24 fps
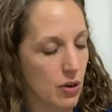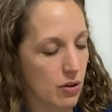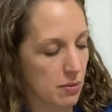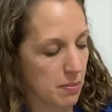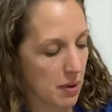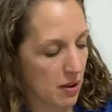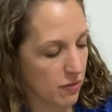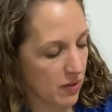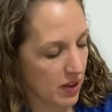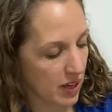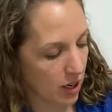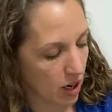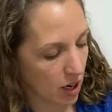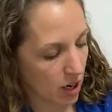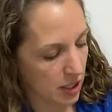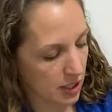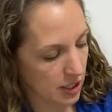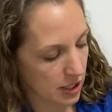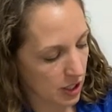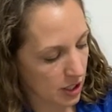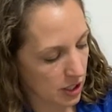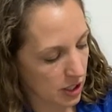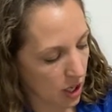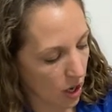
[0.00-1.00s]
it with my
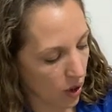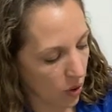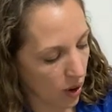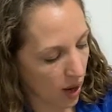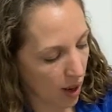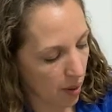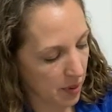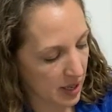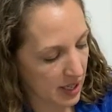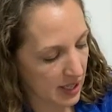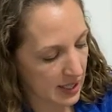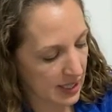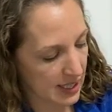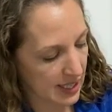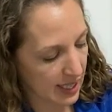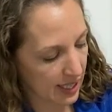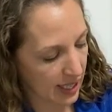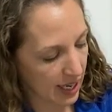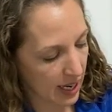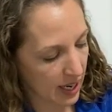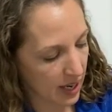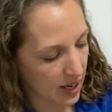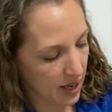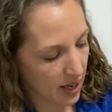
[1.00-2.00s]
fingers. So I'm gonna
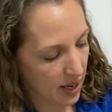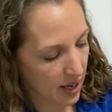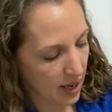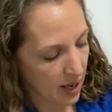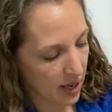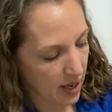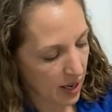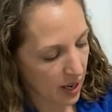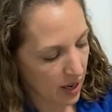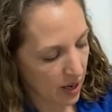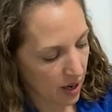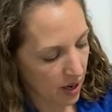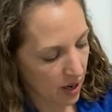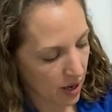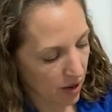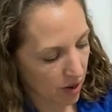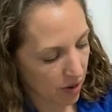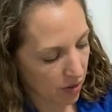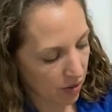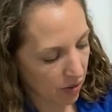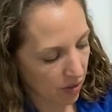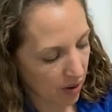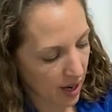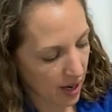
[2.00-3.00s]
stick it
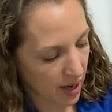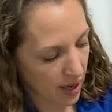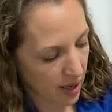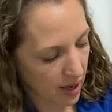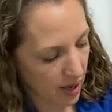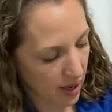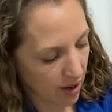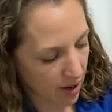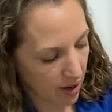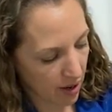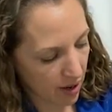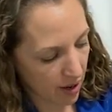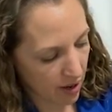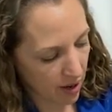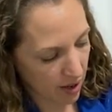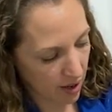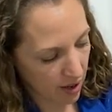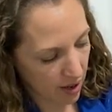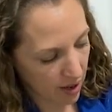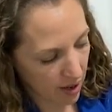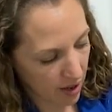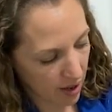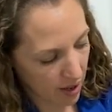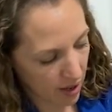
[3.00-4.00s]
right here,
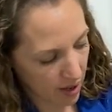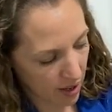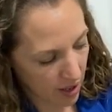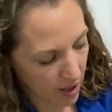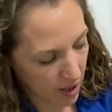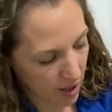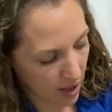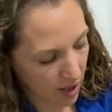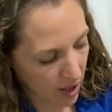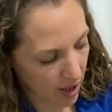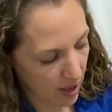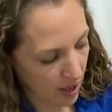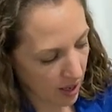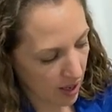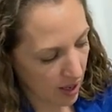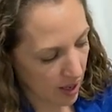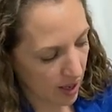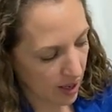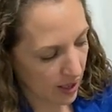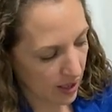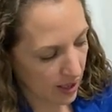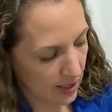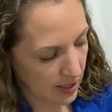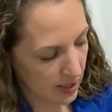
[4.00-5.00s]

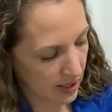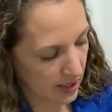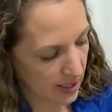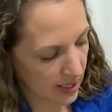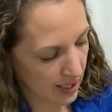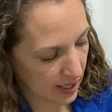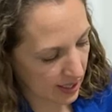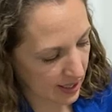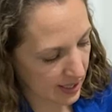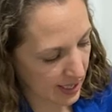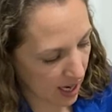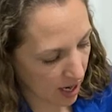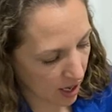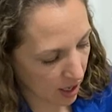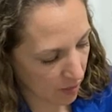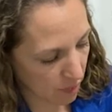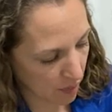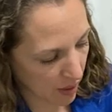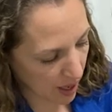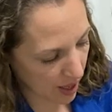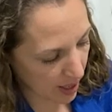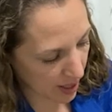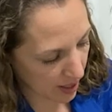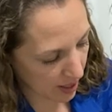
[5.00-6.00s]
stick down
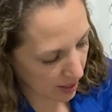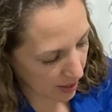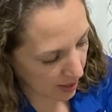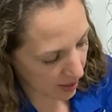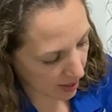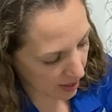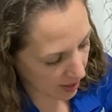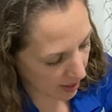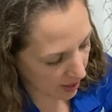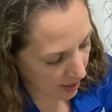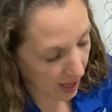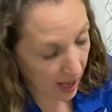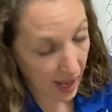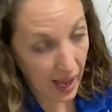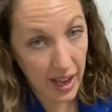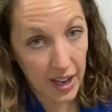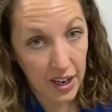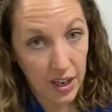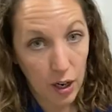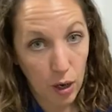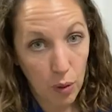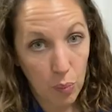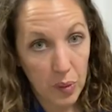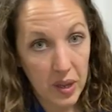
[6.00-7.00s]
my
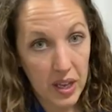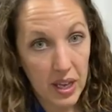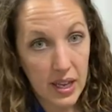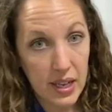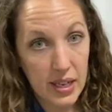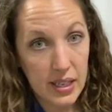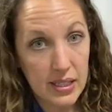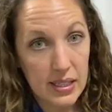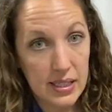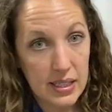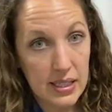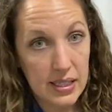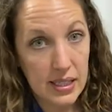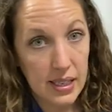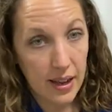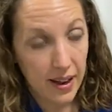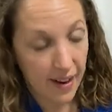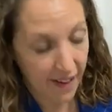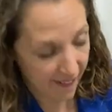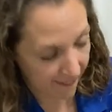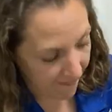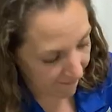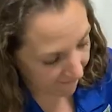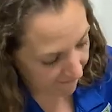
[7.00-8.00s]
anchor piece,
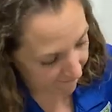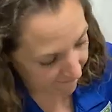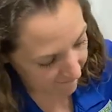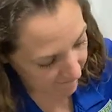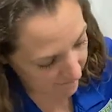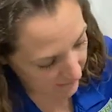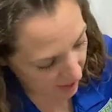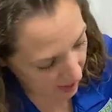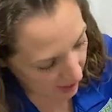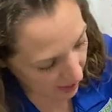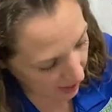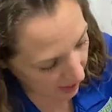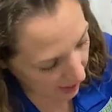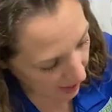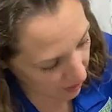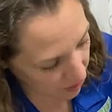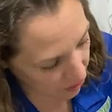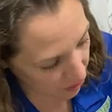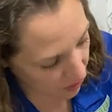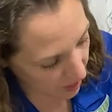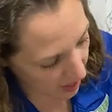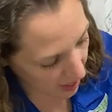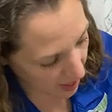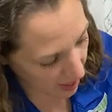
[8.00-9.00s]

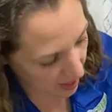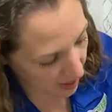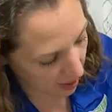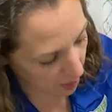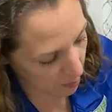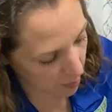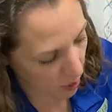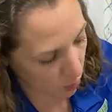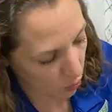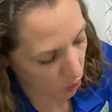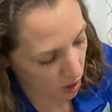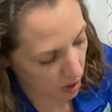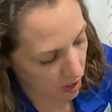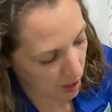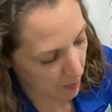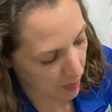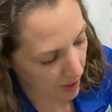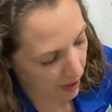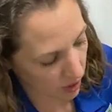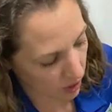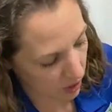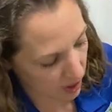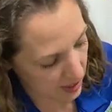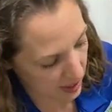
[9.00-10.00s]
and then I'm gonna work on
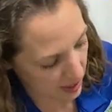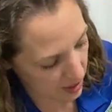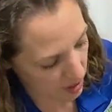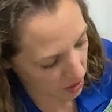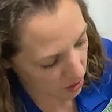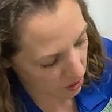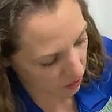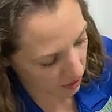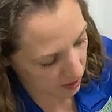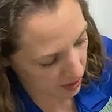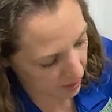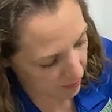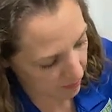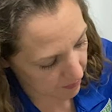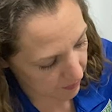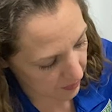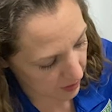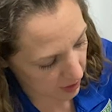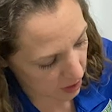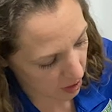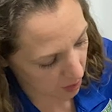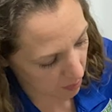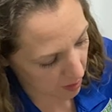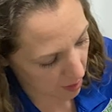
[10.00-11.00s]
my little tentacles.
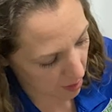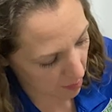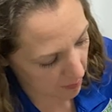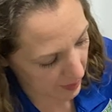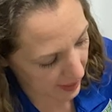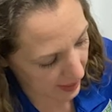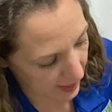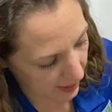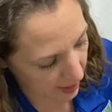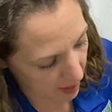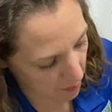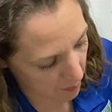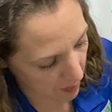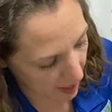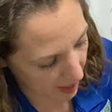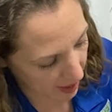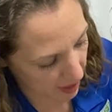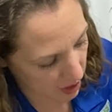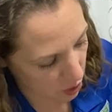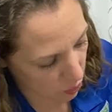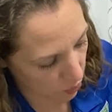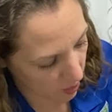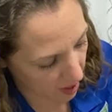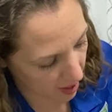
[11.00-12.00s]
So I'm gonna peel it
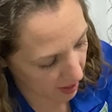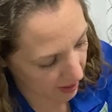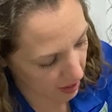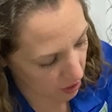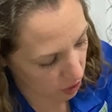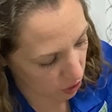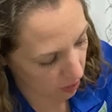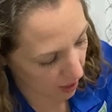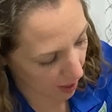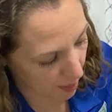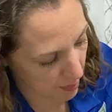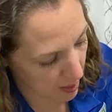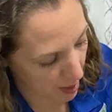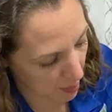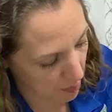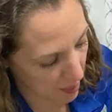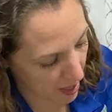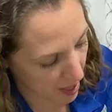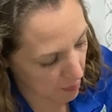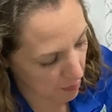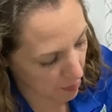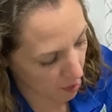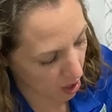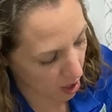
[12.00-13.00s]
back to where I can grab that
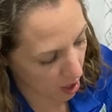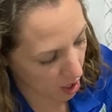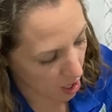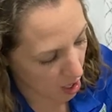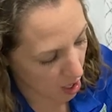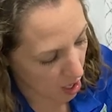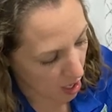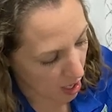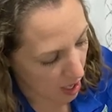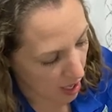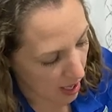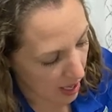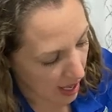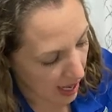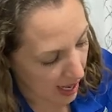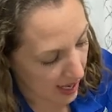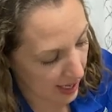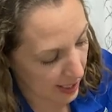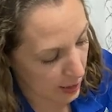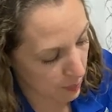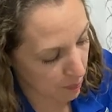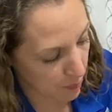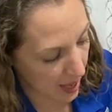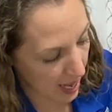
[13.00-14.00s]
paper, and
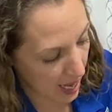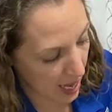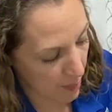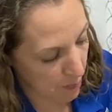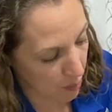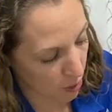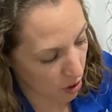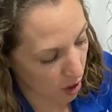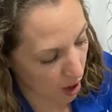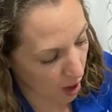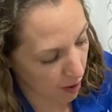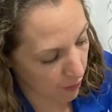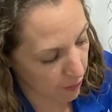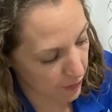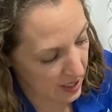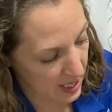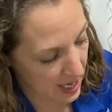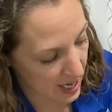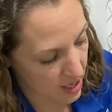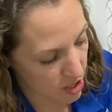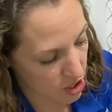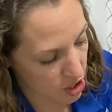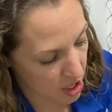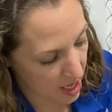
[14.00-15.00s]
it's paper off
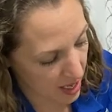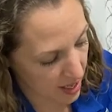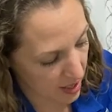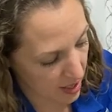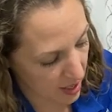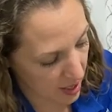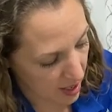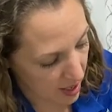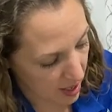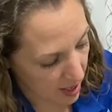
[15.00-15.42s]
tension.